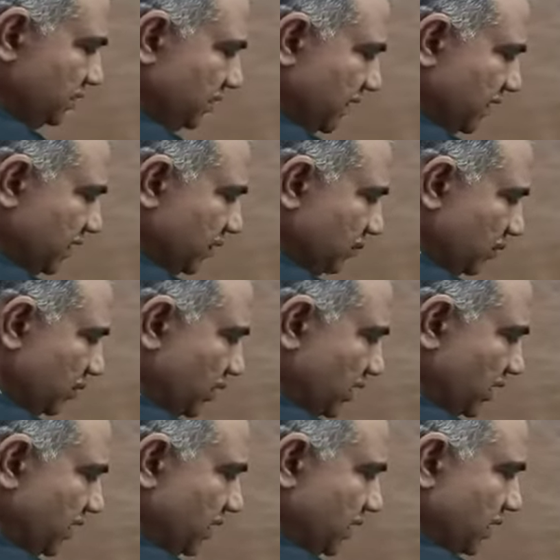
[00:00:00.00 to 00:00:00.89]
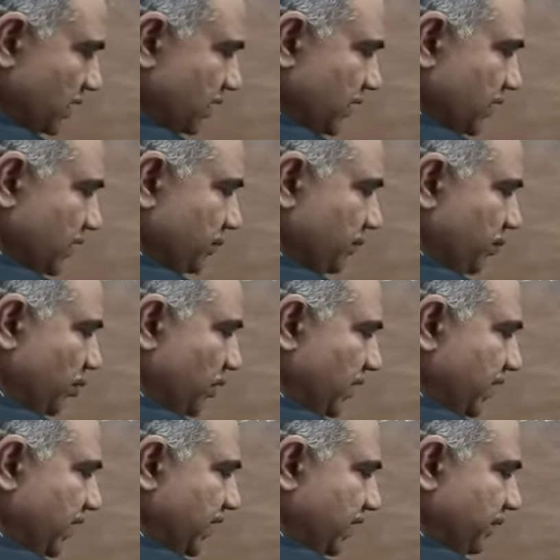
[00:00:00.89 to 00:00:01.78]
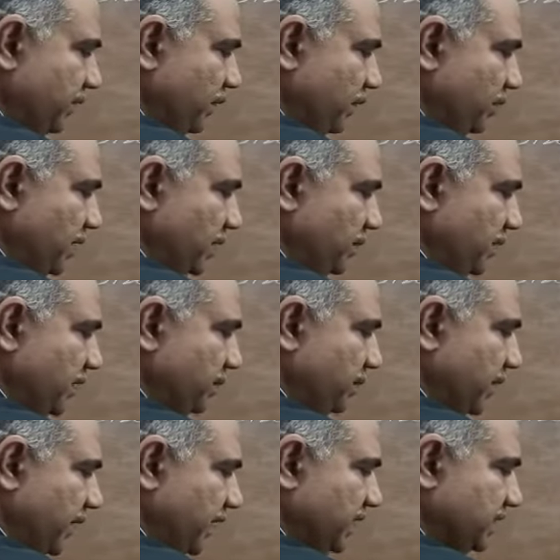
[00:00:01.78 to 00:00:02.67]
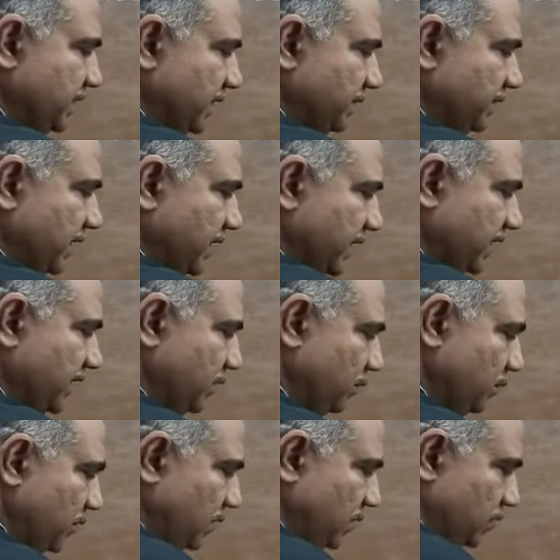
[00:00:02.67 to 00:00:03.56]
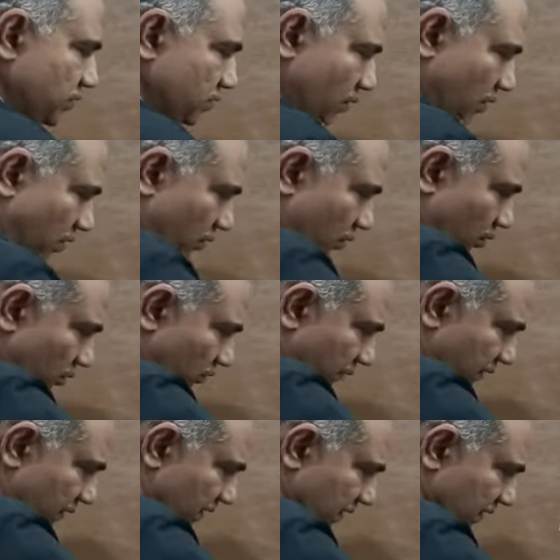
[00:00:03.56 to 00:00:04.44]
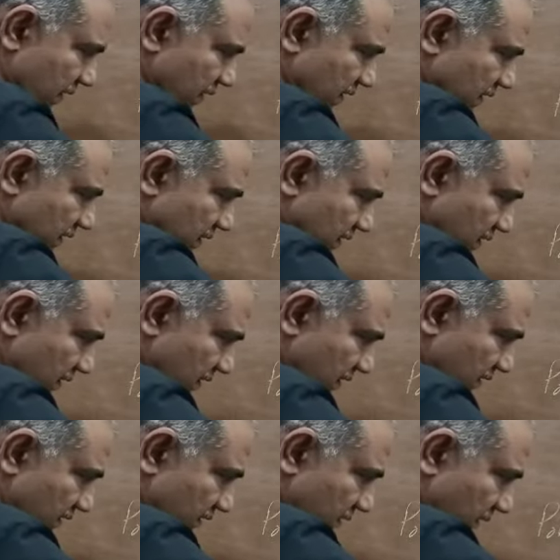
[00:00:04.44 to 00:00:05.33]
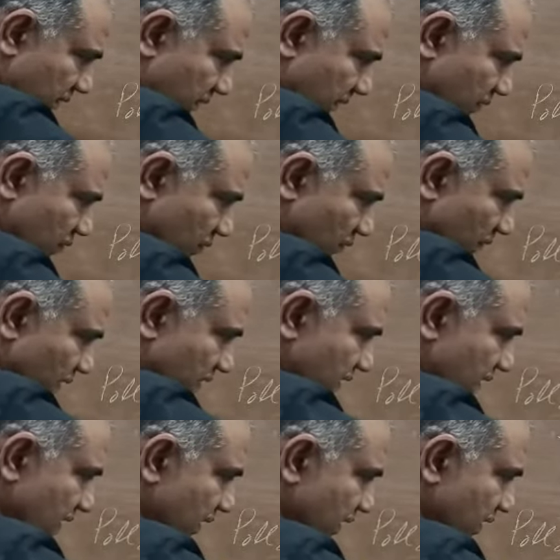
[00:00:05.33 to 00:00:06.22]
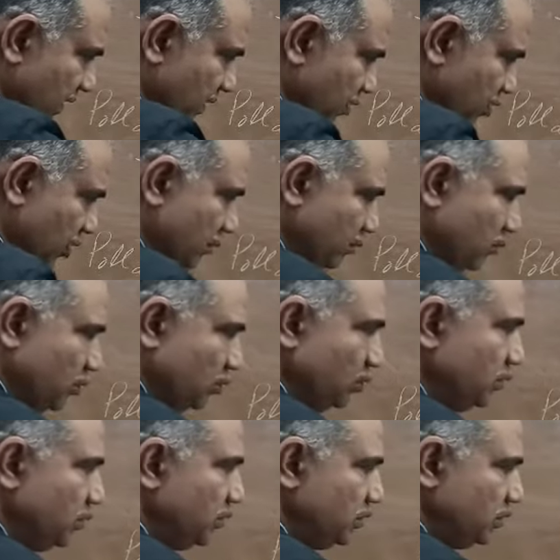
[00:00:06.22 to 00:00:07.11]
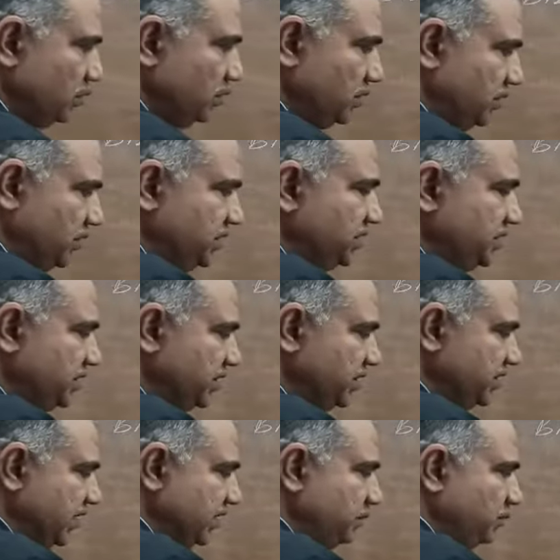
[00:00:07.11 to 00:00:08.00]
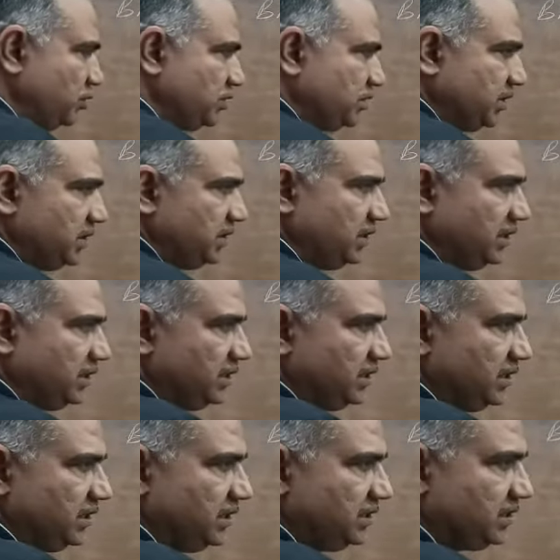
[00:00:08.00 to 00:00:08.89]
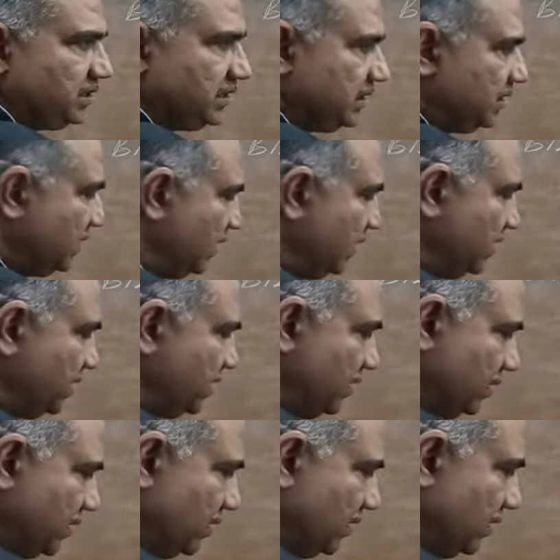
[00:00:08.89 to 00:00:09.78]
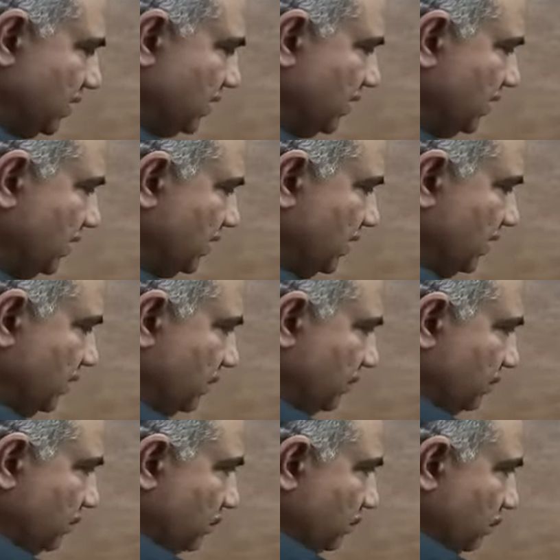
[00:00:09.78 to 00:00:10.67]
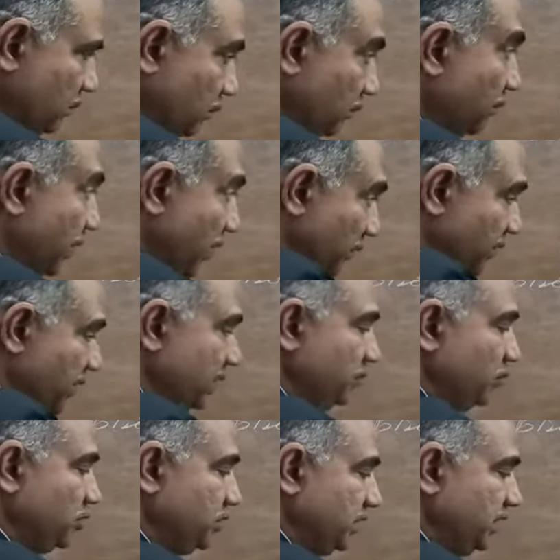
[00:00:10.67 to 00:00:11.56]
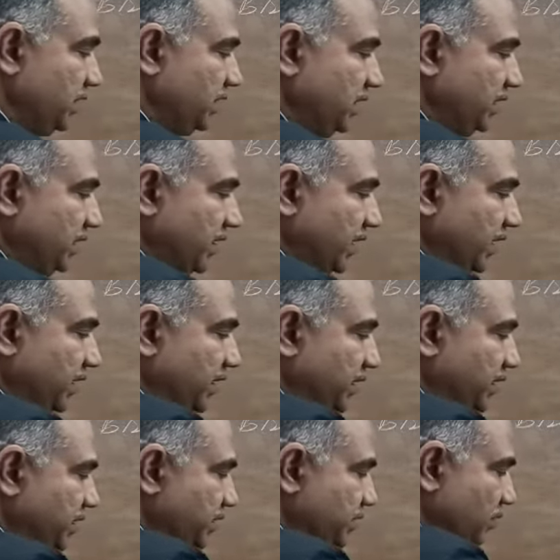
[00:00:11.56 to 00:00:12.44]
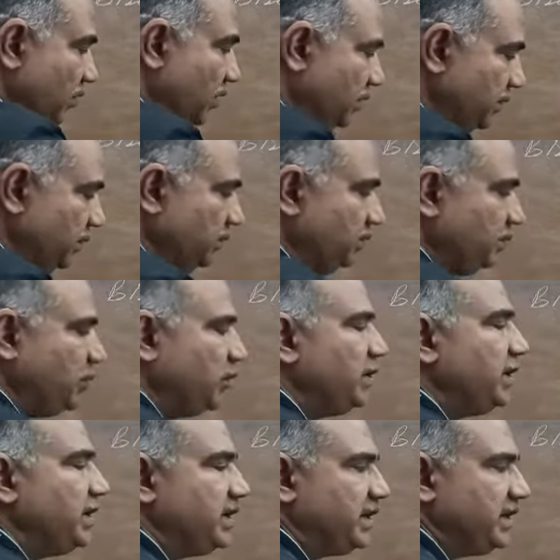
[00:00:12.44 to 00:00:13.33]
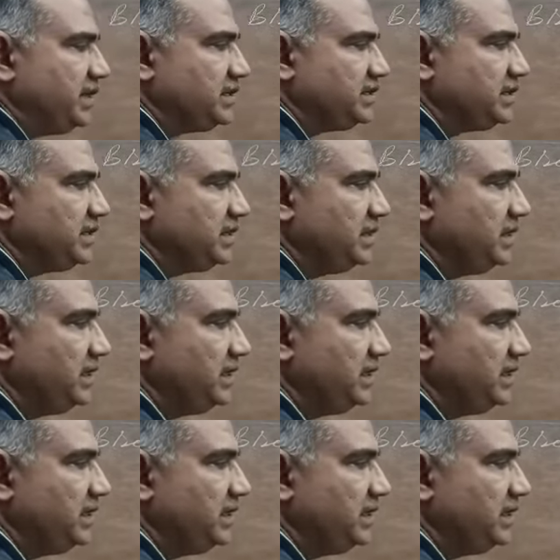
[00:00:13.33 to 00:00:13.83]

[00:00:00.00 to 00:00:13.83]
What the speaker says: water body the pollen grain from different plants are falling down. So along with the surface of water they move. So this zigzag motion is called Brownian motion, and it is of pollen grains,